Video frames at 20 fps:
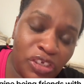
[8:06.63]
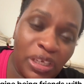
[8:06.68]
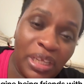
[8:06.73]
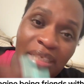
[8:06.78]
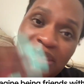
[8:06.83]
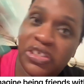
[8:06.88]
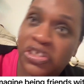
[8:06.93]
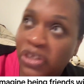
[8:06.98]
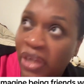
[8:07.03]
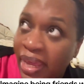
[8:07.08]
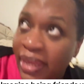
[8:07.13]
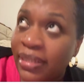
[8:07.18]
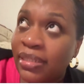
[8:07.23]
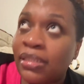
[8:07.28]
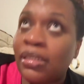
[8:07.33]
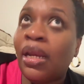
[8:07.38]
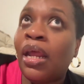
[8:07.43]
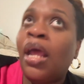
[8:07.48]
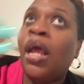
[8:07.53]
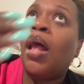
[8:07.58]
and
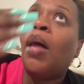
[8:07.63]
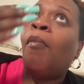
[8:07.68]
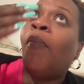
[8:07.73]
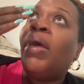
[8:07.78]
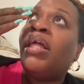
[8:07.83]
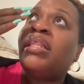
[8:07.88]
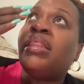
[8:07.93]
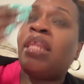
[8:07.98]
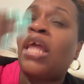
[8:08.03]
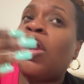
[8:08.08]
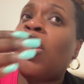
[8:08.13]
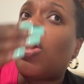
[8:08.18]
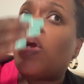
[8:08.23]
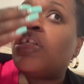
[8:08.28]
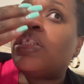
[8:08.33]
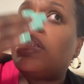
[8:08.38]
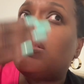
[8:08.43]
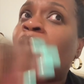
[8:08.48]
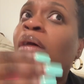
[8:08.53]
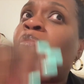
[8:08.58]
jest, but there
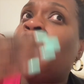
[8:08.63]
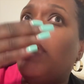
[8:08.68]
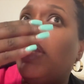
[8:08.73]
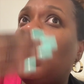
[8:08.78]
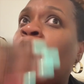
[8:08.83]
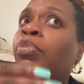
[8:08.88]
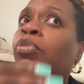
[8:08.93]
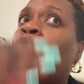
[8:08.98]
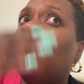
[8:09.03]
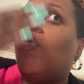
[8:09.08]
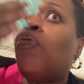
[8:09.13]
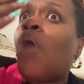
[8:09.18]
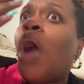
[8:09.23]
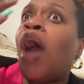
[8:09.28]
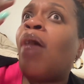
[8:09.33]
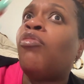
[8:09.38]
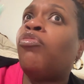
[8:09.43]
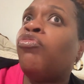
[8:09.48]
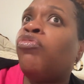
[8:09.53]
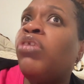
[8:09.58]
are some people who
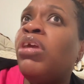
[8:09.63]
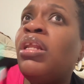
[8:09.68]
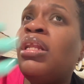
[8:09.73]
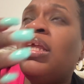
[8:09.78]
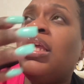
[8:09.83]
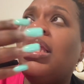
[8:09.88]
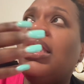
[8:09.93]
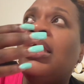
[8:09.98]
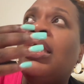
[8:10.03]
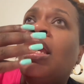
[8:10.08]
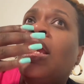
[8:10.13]
are really